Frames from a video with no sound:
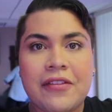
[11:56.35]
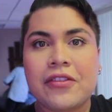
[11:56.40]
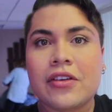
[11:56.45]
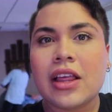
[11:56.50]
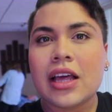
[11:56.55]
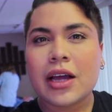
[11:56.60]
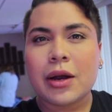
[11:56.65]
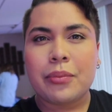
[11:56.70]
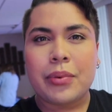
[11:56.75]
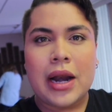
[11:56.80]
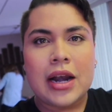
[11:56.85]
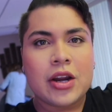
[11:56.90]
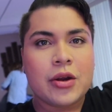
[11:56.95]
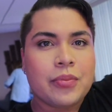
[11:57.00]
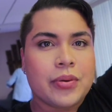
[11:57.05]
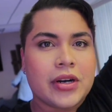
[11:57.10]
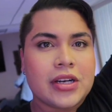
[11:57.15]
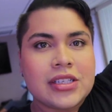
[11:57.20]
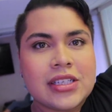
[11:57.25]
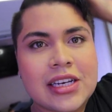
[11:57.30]
feel like a brand new
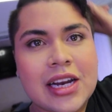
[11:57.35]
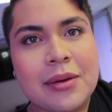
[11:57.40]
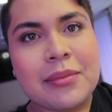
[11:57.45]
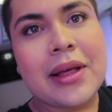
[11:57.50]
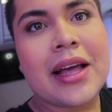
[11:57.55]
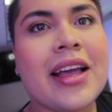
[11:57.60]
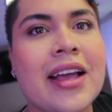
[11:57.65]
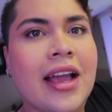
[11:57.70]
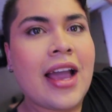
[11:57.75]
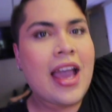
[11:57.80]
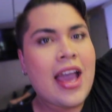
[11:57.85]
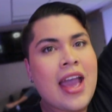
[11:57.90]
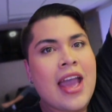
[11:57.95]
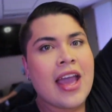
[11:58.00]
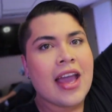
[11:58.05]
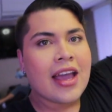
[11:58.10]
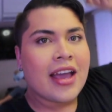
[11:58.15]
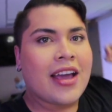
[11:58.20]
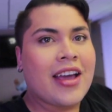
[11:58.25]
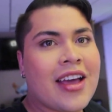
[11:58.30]
person. I'm like,
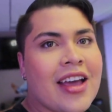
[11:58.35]
hey,